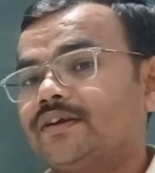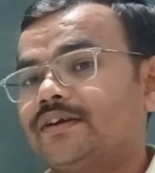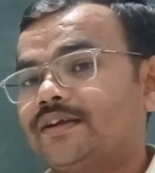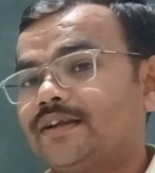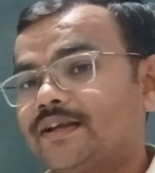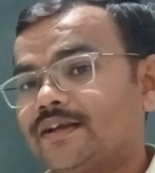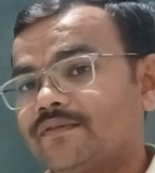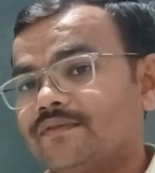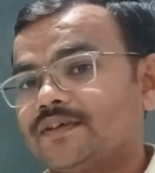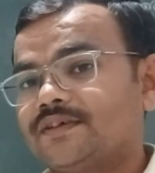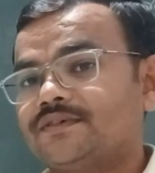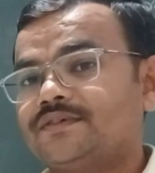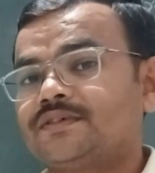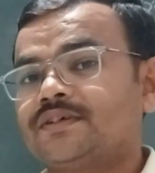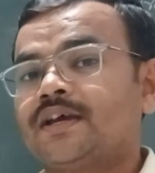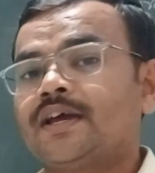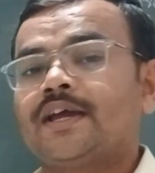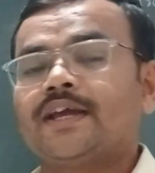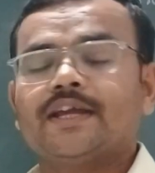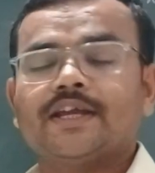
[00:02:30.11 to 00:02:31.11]
a
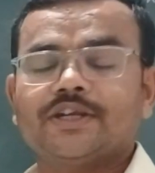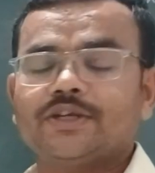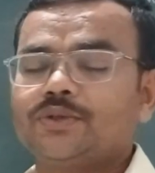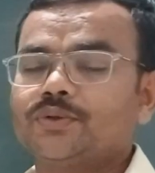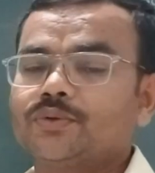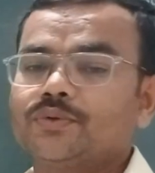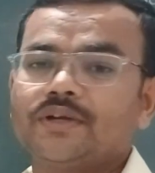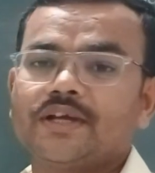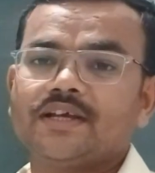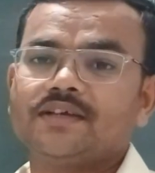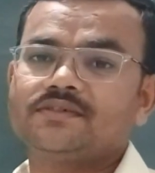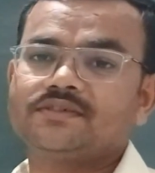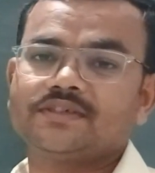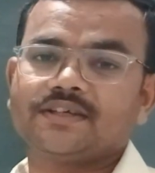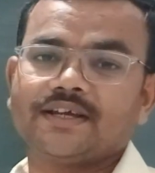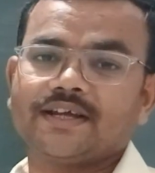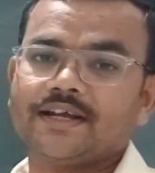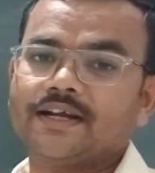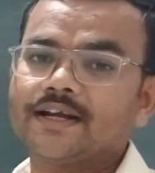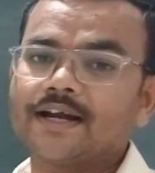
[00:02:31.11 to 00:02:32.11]
relevance in today's
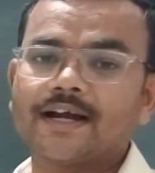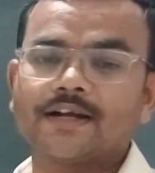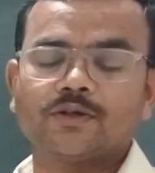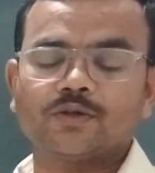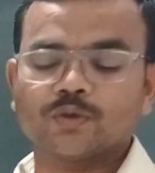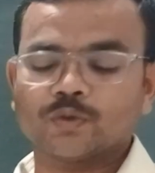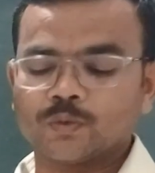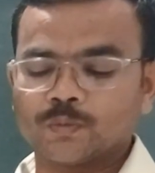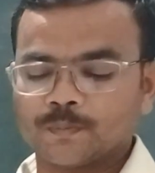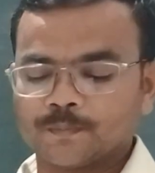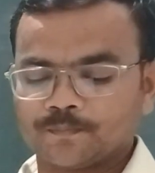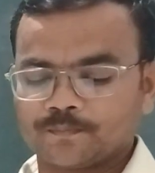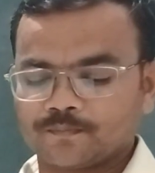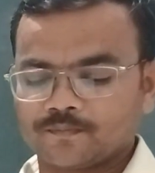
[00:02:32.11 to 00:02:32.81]
era too.